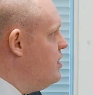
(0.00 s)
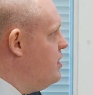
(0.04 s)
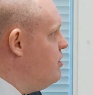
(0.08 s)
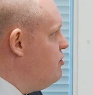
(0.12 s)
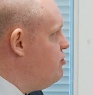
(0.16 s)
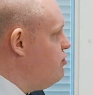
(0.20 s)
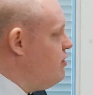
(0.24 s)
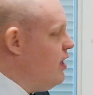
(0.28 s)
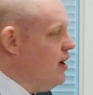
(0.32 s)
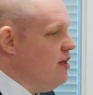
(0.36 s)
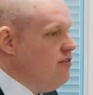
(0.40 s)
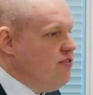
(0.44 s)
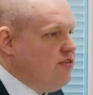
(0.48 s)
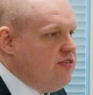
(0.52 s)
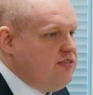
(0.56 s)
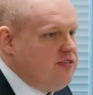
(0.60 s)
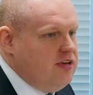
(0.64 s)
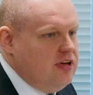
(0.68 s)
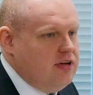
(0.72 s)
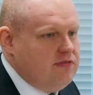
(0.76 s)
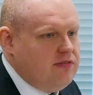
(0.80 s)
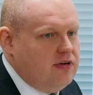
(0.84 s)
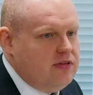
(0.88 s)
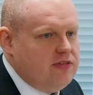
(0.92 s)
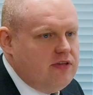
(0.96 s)
trying to
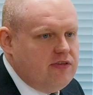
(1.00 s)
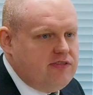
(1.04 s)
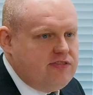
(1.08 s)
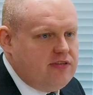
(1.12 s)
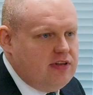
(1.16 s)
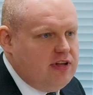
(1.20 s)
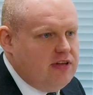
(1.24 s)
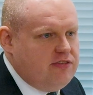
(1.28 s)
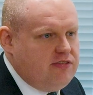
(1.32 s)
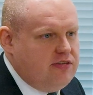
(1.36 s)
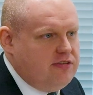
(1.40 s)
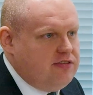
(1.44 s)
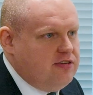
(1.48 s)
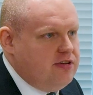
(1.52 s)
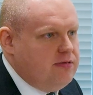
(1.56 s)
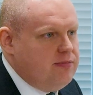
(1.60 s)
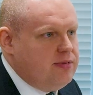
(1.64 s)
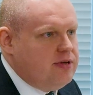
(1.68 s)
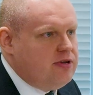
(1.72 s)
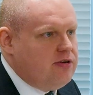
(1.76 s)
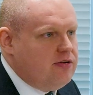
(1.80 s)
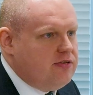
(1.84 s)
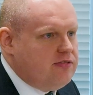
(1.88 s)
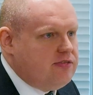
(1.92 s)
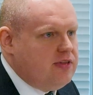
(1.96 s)
serve on the solicitor
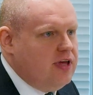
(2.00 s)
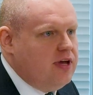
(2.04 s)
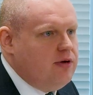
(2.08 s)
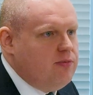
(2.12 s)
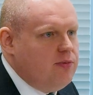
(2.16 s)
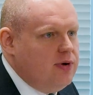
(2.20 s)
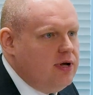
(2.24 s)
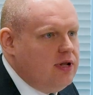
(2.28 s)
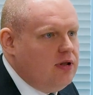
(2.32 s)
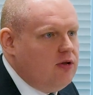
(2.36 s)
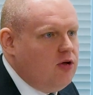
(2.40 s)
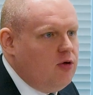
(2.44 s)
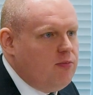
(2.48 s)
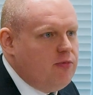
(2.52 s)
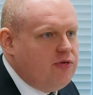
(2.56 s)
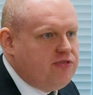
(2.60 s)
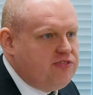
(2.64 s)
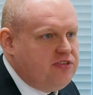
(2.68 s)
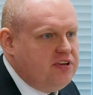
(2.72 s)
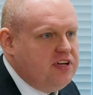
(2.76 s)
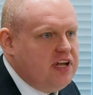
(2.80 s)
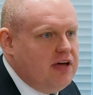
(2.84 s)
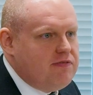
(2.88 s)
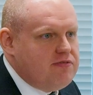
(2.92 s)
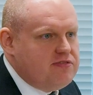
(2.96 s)
because they will
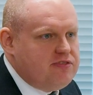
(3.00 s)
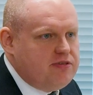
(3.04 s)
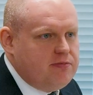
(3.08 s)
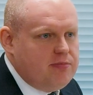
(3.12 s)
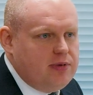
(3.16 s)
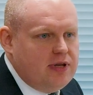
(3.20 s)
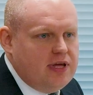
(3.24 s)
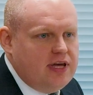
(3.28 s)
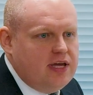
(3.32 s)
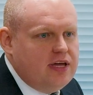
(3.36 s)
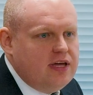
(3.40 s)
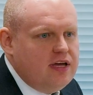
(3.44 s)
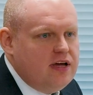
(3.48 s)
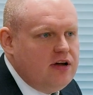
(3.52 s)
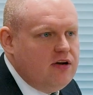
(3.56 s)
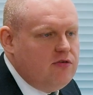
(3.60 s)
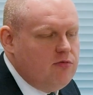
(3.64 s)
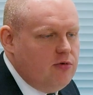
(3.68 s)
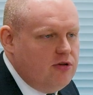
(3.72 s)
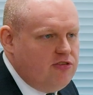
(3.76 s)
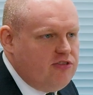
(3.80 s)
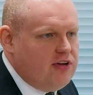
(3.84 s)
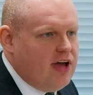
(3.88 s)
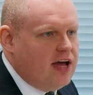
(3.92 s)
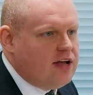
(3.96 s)
almost inevitably
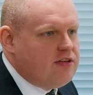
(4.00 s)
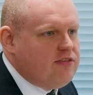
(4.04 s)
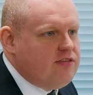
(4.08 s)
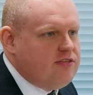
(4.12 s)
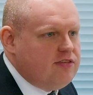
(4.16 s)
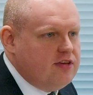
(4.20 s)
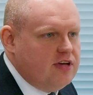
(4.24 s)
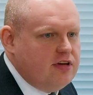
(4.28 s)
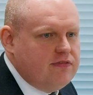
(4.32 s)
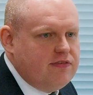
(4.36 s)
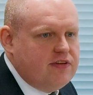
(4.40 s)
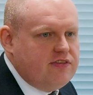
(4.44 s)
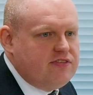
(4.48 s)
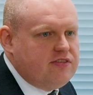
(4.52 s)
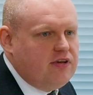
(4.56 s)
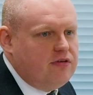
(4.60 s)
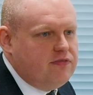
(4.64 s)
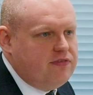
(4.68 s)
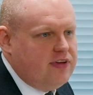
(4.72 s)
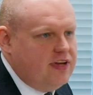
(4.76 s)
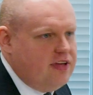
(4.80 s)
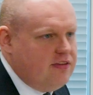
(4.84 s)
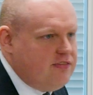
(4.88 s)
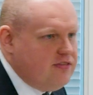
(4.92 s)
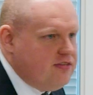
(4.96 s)
reject service
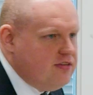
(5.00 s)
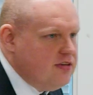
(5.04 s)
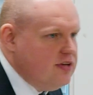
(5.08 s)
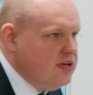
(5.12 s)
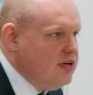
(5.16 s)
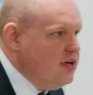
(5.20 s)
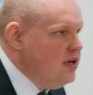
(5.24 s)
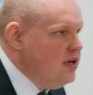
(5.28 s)
of it.